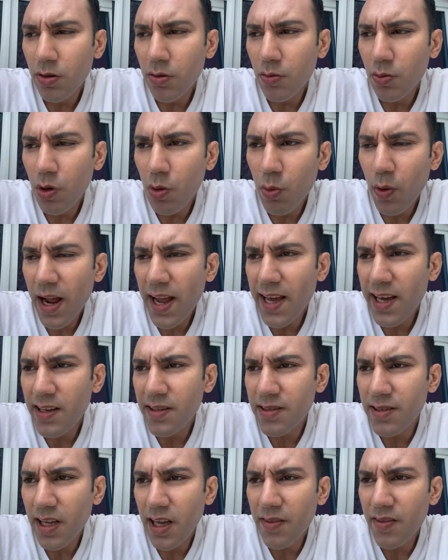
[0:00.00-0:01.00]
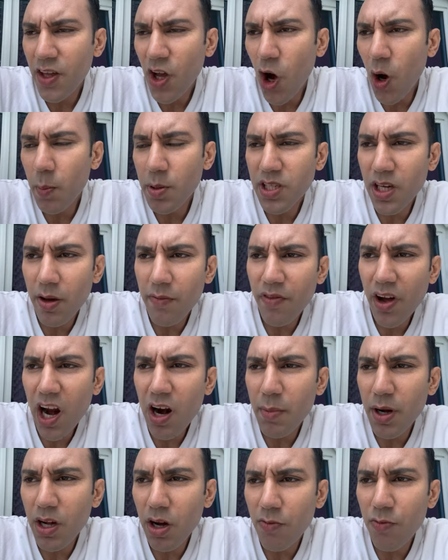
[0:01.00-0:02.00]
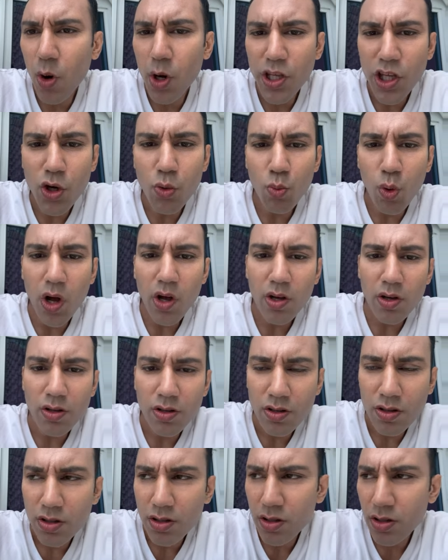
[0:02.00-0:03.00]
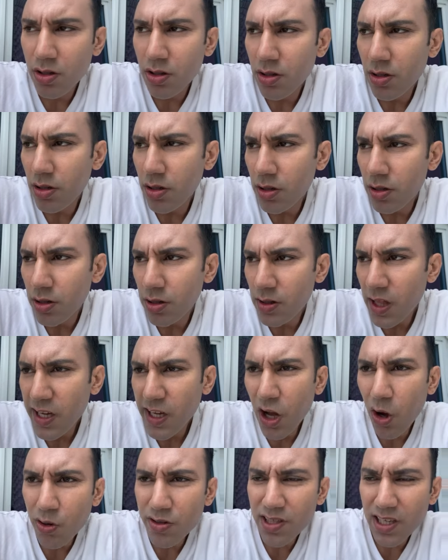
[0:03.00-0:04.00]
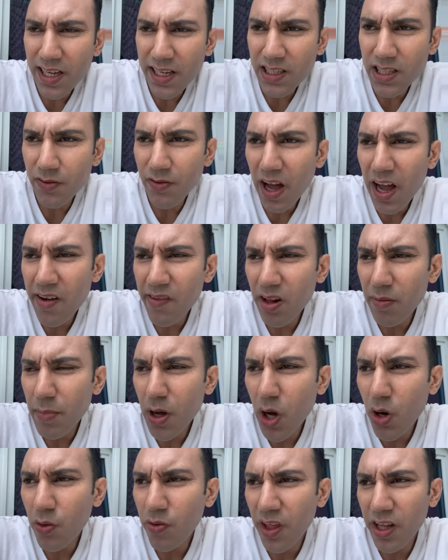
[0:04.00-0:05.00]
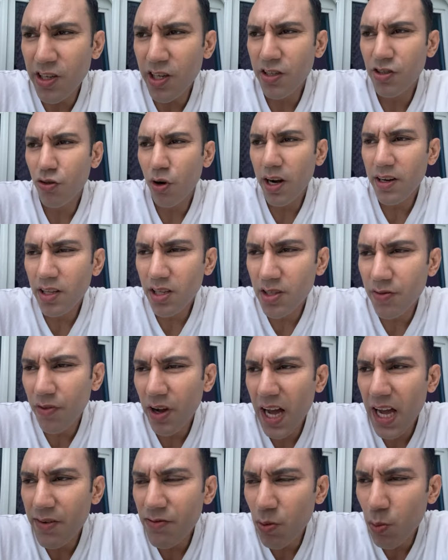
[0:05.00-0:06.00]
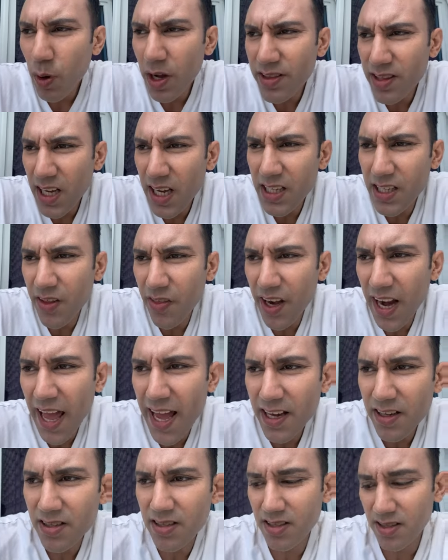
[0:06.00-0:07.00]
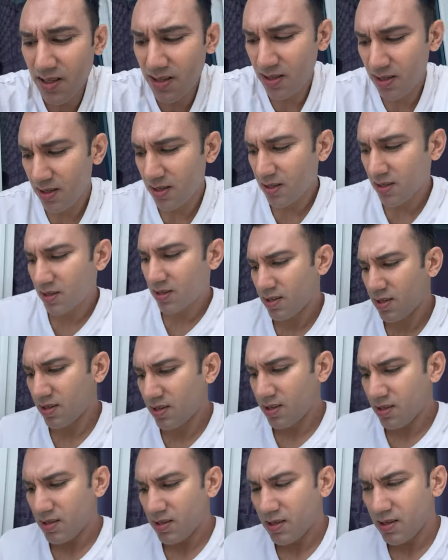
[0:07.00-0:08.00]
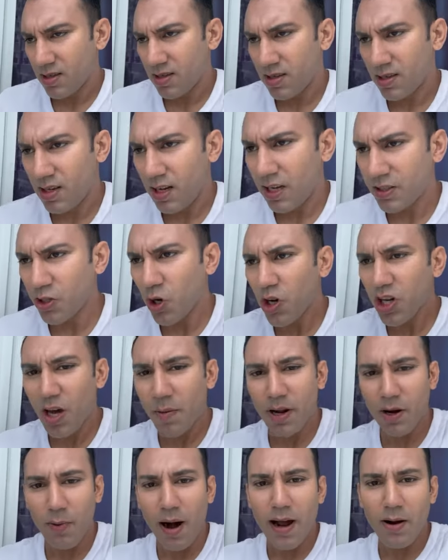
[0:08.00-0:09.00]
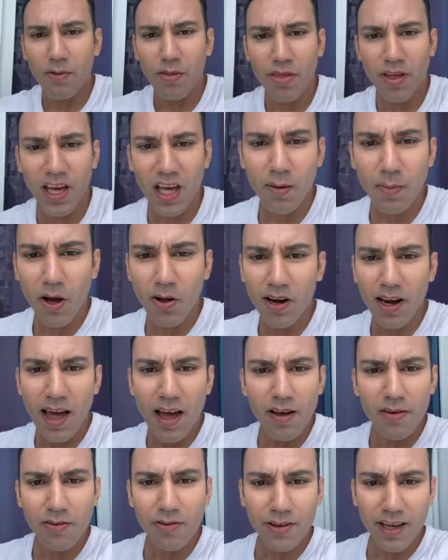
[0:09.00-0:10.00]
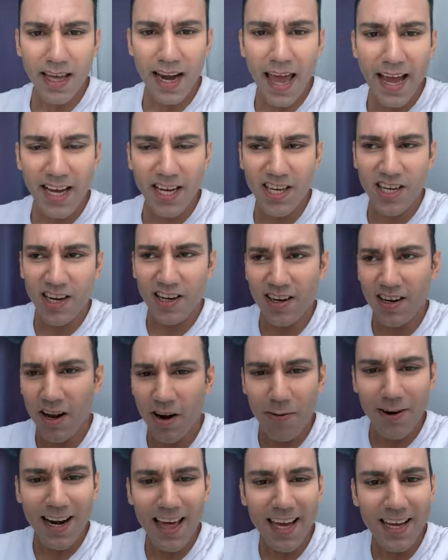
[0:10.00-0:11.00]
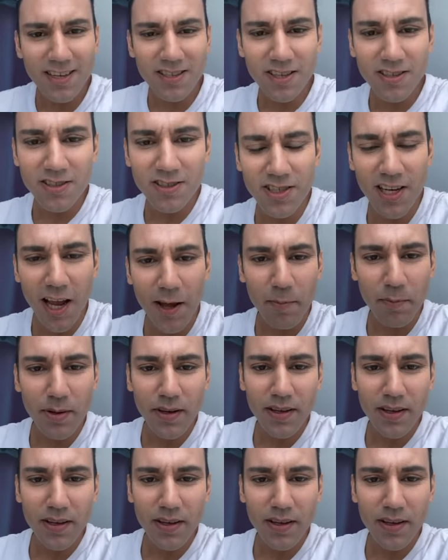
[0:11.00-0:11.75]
were raised in the opposite environment of what you were. They're constantly in survival mode. They're just trying to survive from one day to the next. And you're coming around thinking about love, connection, a relationship.